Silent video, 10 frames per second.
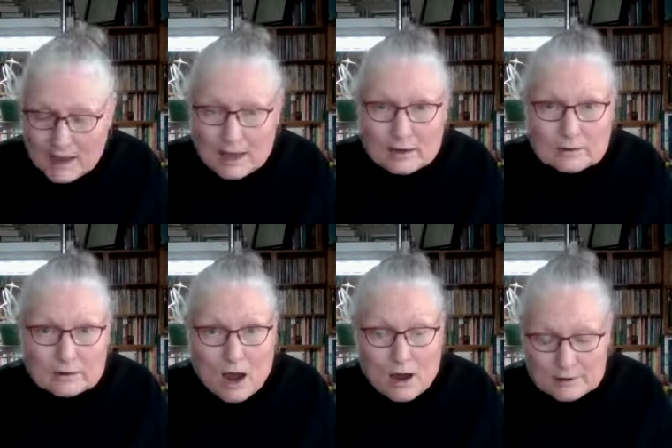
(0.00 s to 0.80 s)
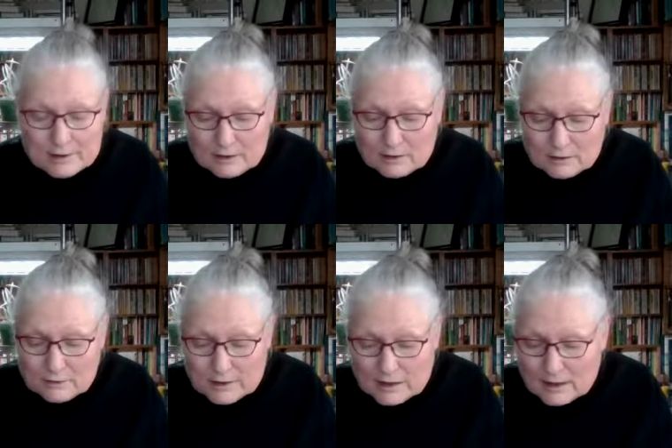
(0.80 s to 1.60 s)
and are
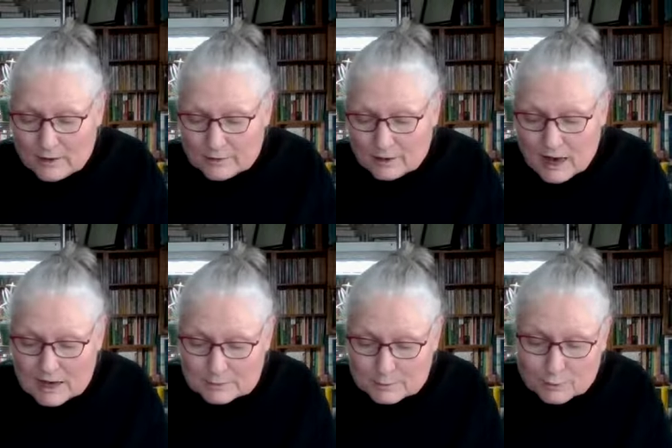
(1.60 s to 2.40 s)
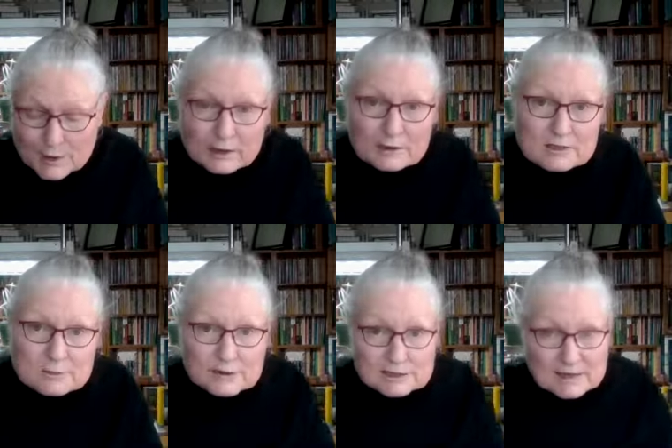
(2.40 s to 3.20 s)
included in other gospel
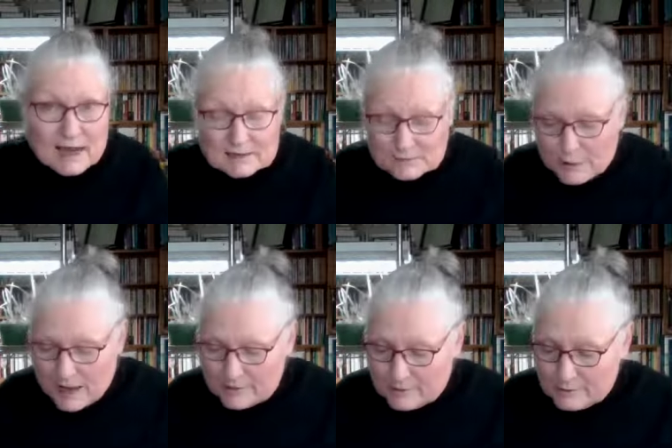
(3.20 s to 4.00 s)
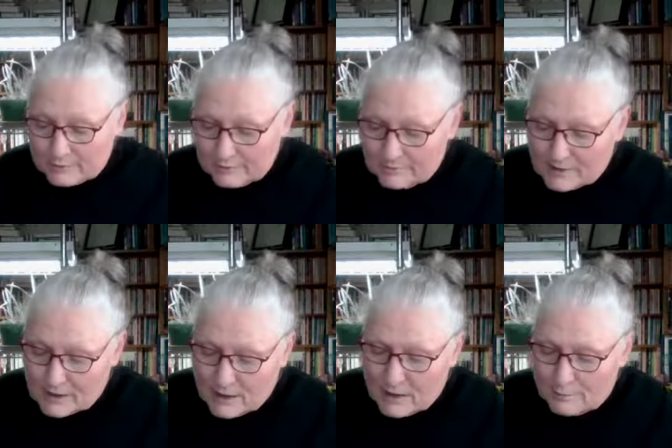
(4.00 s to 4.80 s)
records besides Matthew.
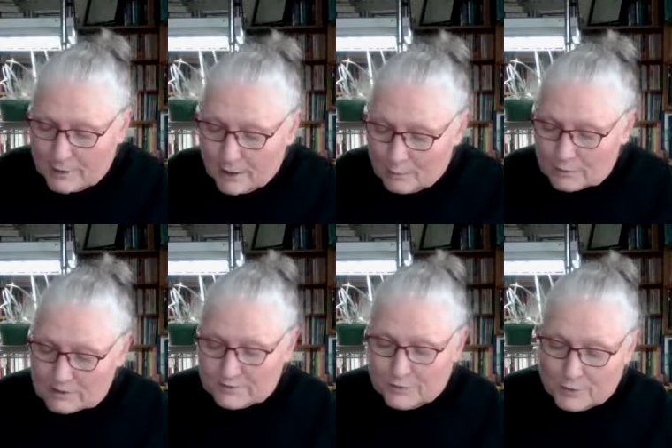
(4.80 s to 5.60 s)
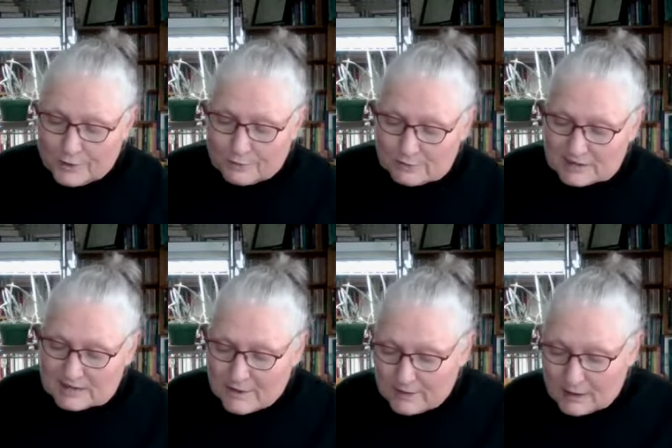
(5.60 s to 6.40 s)
Parables four through
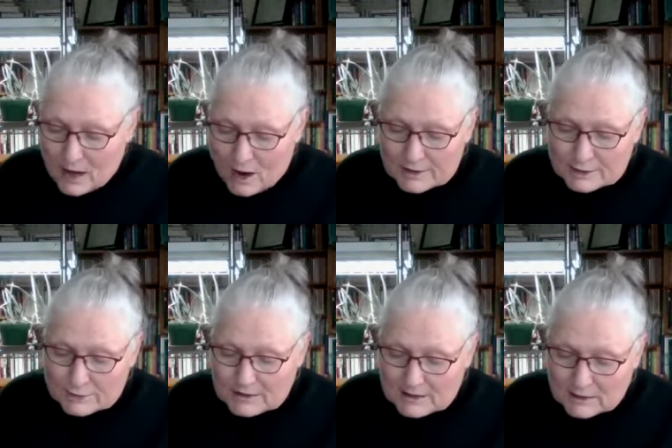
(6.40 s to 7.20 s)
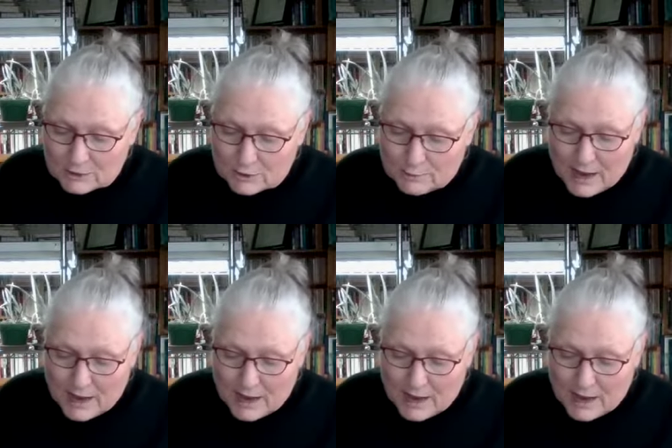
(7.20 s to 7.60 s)
seven are unique to